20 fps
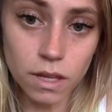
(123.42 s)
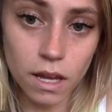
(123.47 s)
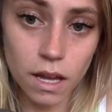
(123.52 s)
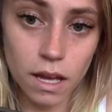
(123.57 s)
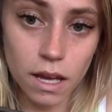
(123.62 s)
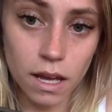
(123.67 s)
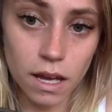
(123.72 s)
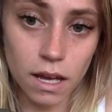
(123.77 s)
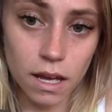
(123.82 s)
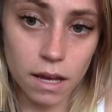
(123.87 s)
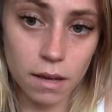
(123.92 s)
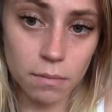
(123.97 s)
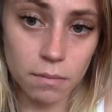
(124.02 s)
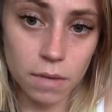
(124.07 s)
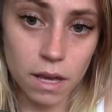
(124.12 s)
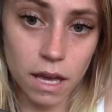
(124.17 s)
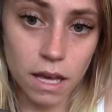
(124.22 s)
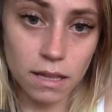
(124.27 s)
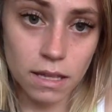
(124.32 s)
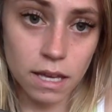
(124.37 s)
And
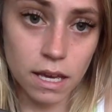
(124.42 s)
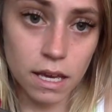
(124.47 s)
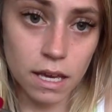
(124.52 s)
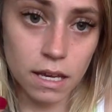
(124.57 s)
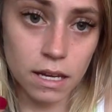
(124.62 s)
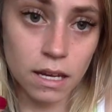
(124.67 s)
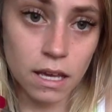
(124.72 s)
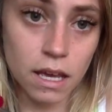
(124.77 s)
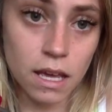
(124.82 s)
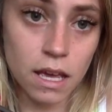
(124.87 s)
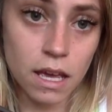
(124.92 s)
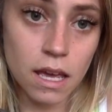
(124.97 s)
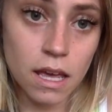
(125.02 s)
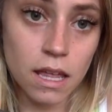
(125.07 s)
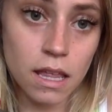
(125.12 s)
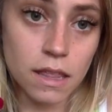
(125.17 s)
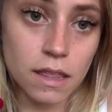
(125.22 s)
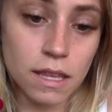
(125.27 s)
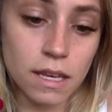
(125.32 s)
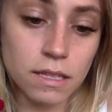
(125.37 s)
then
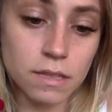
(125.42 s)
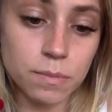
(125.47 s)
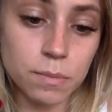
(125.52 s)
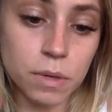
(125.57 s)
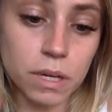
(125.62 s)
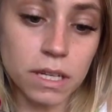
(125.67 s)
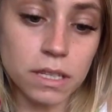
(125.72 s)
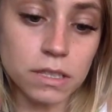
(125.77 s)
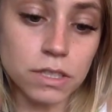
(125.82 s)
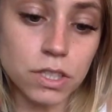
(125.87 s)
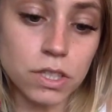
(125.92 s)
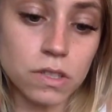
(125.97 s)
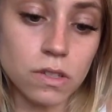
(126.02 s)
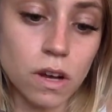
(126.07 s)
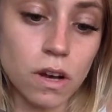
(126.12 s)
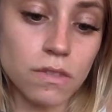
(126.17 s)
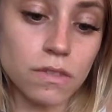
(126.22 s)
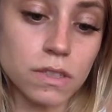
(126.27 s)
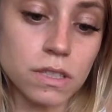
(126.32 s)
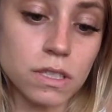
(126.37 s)
this branches
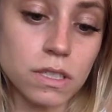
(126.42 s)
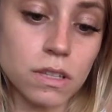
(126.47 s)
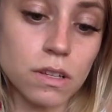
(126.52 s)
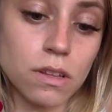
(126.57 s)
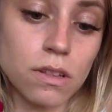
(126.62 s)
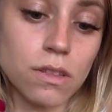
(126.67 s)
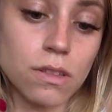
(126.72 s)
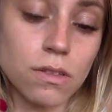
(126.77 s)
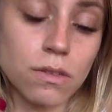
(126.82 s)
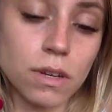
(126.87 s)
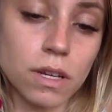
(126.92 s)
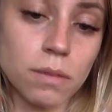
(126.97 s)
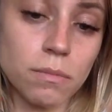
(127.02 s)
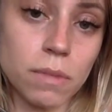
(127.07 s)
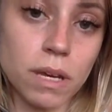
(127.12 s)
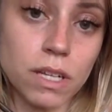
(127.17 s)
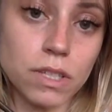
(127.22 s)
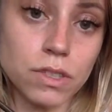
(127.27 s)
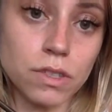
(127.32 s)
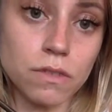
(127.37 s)
off into three
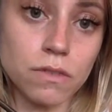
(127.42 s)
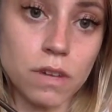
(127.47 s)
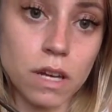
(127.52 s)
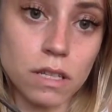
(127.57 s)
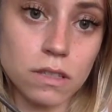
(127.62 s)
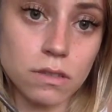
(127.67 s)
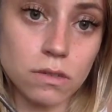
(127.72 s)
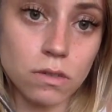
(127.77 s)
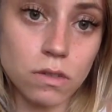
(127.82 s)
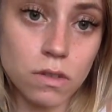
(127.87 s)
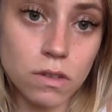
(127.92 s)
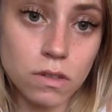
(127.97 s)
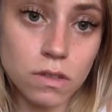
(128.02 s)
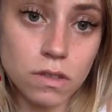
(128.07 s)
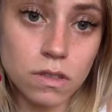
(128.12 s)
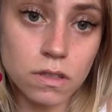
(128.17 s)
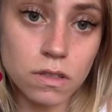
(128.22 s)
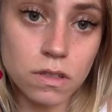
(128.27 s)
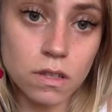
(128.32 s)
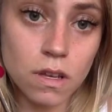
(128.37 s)
major
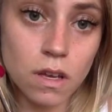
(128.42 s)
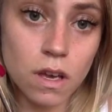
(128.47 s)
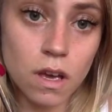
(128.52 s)
vessels